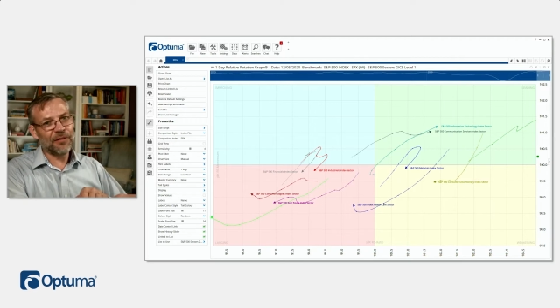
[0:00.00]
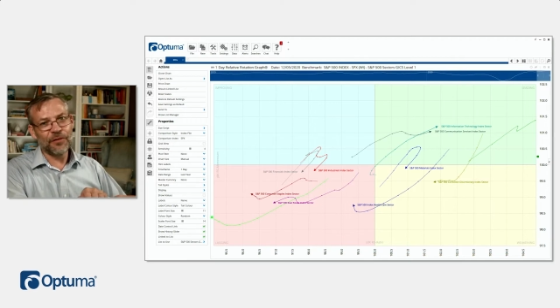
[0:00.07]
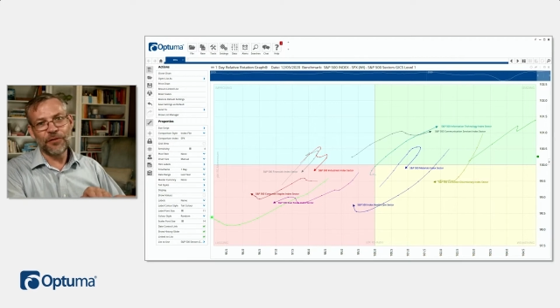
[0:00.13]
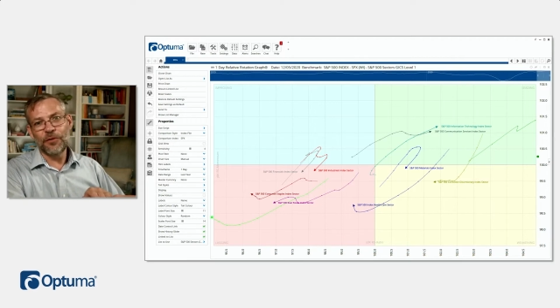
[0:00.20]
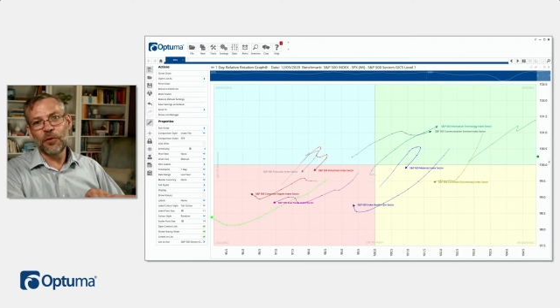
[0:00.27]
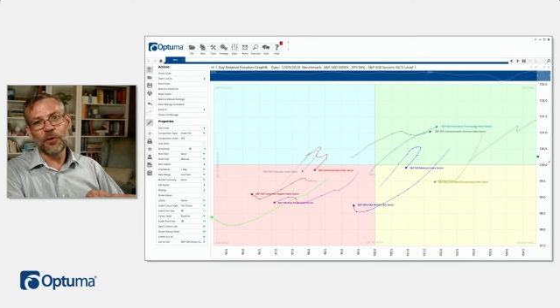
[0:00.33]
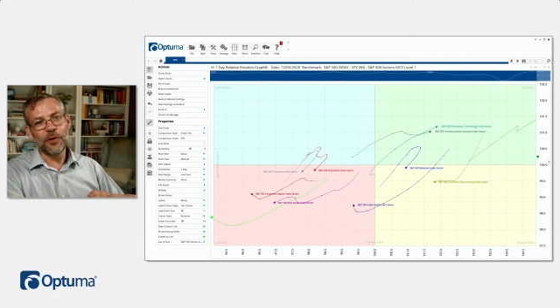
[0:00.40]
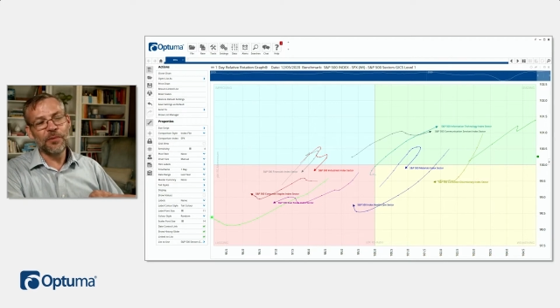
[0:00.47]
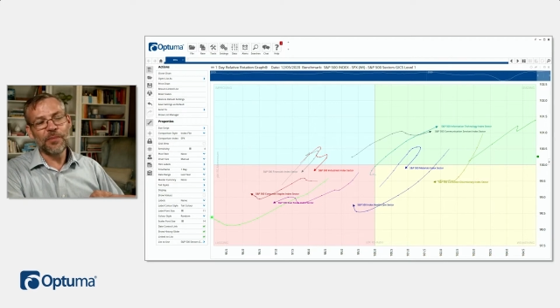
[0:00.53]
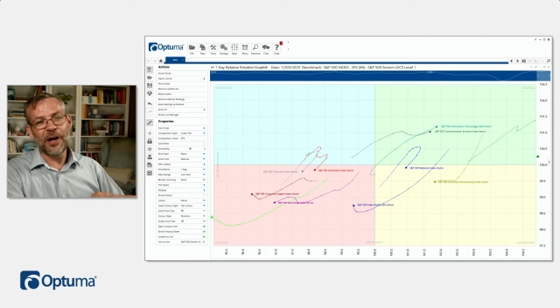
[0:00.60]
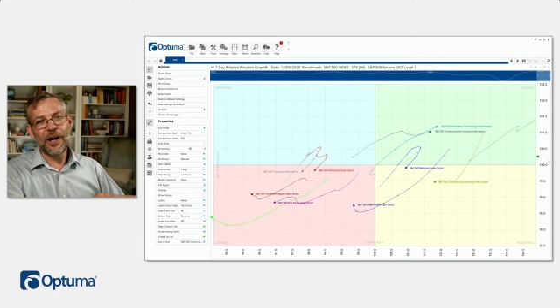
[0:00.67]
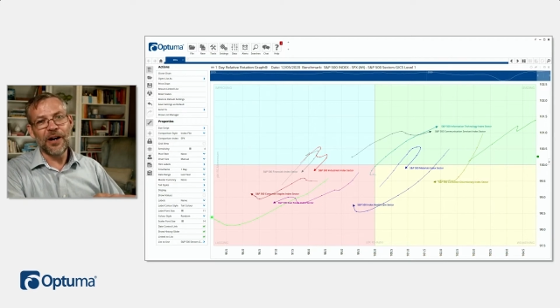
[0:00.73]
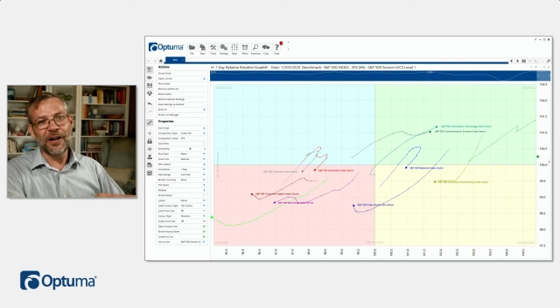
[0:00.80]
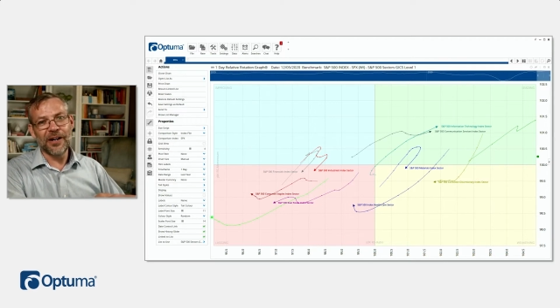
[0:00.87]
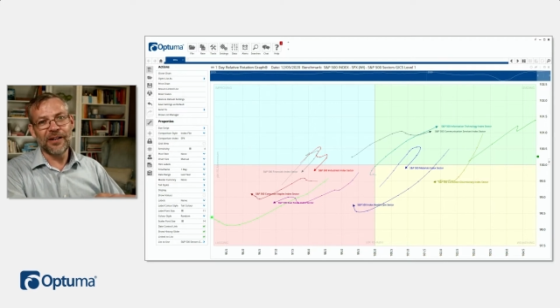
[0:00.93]
has fallen
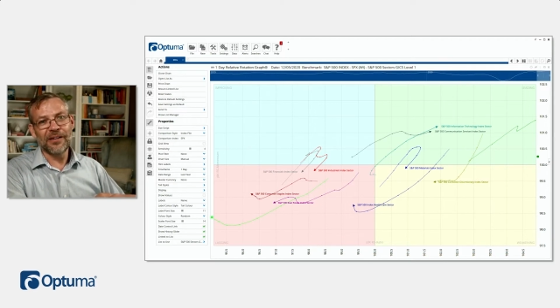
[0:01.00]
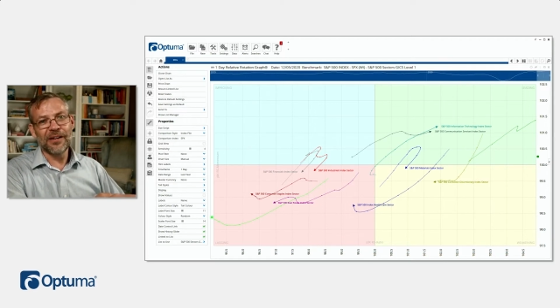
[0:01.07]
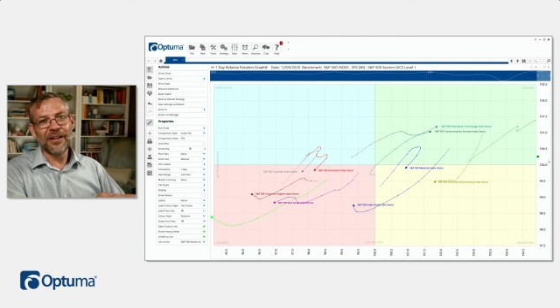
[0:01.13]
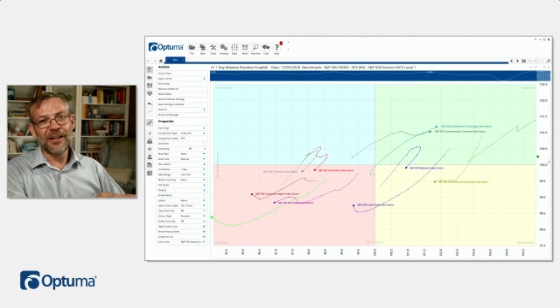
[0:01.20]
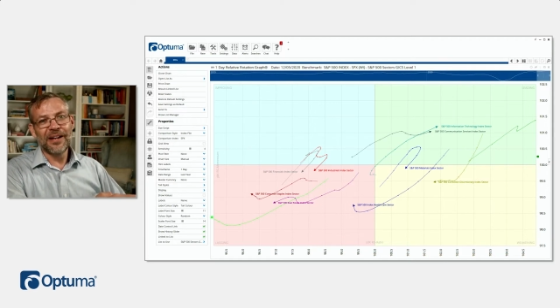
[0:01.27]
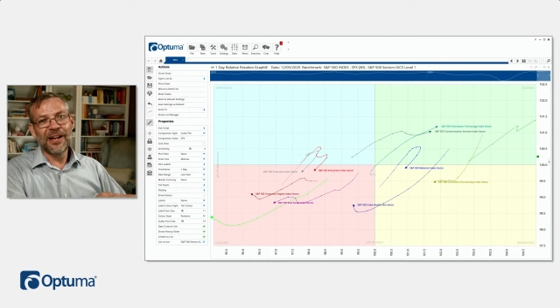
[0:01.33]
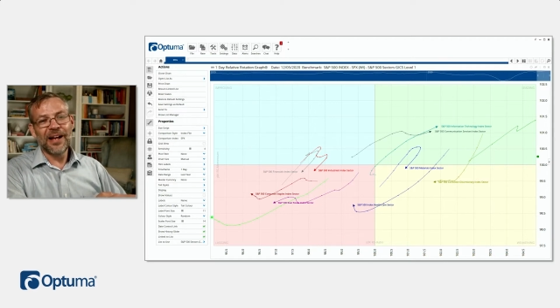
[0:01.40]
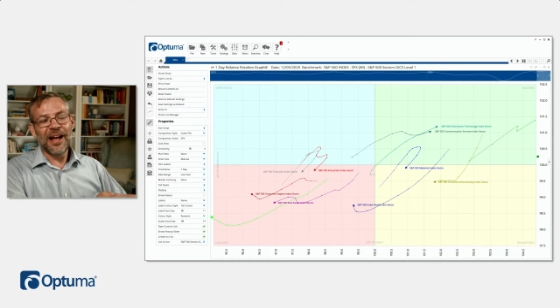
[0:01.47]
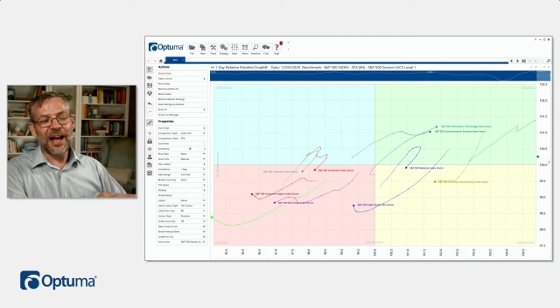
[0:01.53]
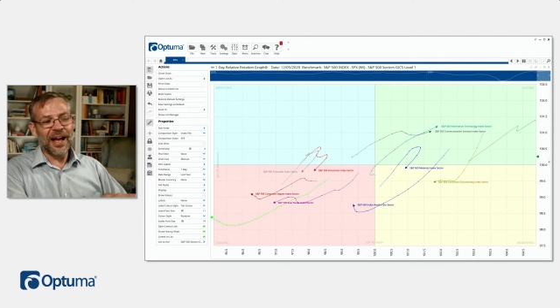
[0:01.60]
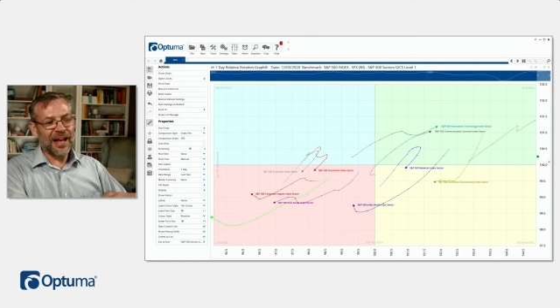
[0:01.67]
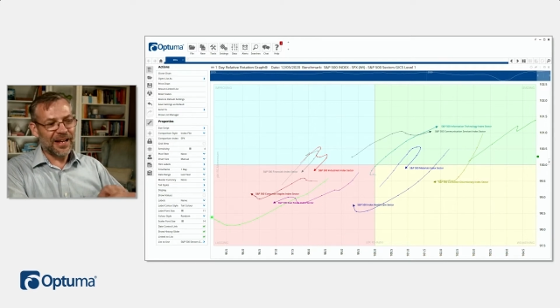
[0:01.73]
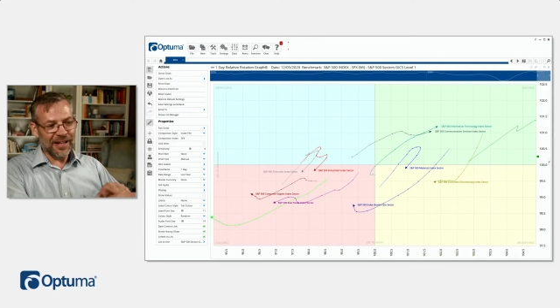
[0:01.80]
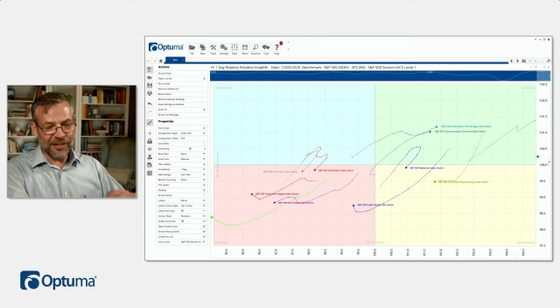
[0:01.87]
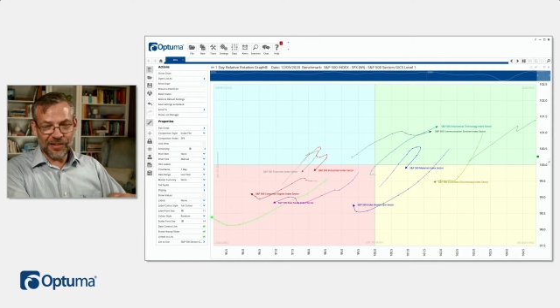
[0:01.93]
behind
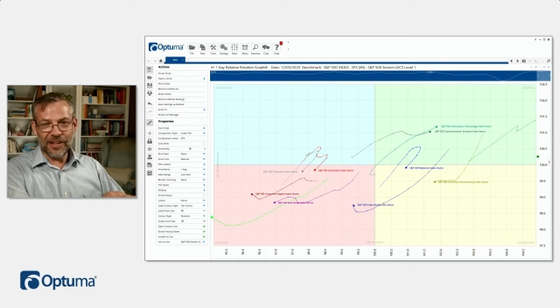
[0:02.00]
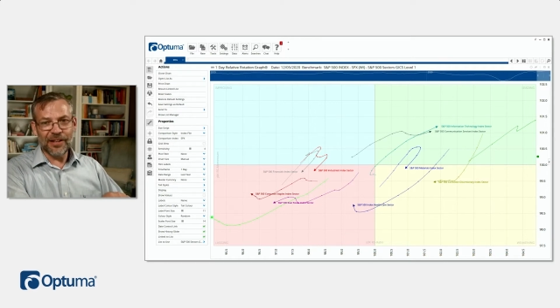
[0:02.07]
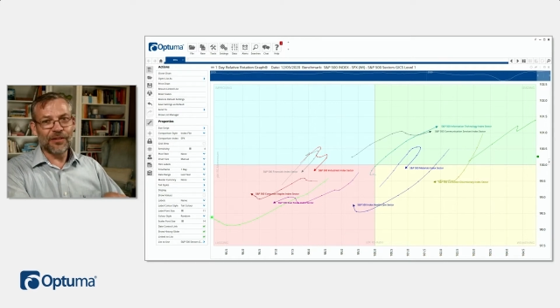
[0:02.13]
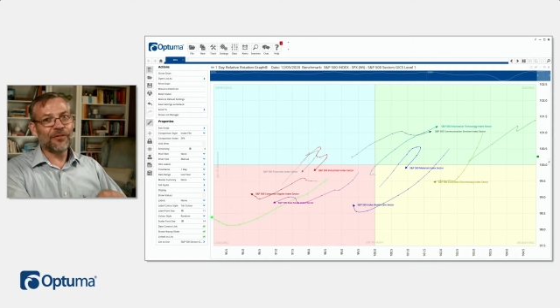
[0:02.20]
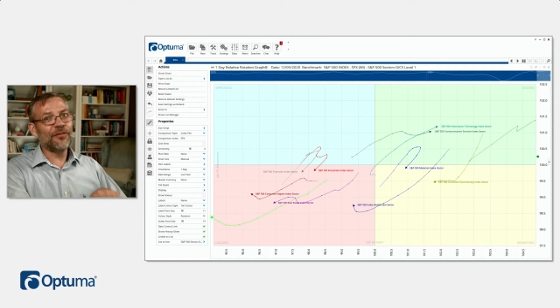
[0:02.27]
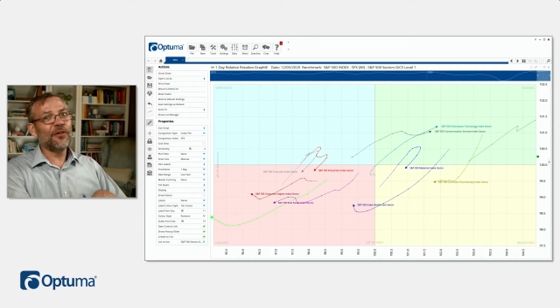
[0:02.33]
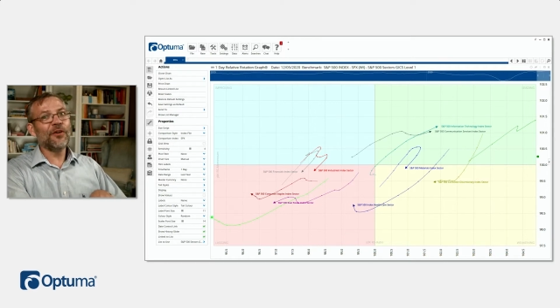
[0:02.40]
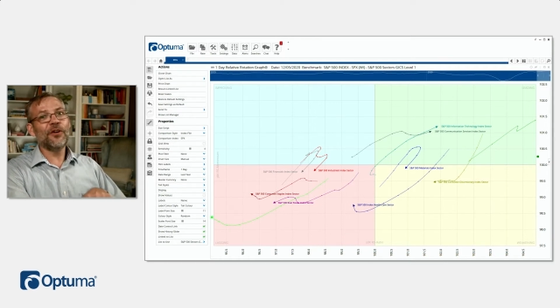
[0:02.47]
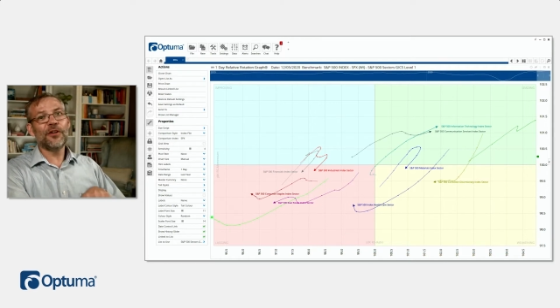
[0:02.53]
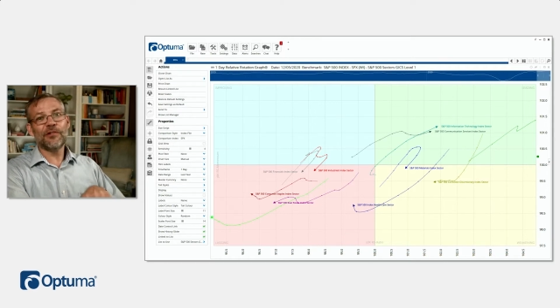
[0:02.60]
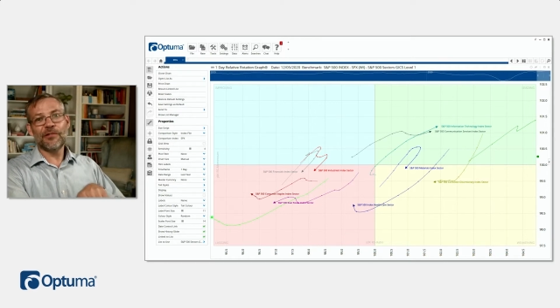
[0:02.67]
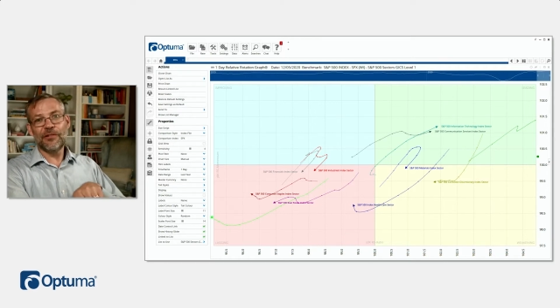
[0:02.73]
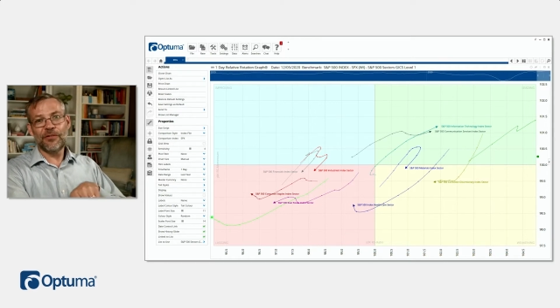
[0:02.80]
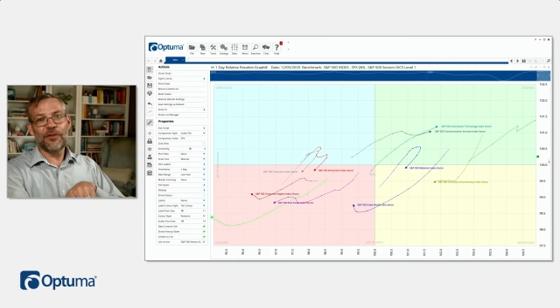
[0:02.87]
and it's getting further and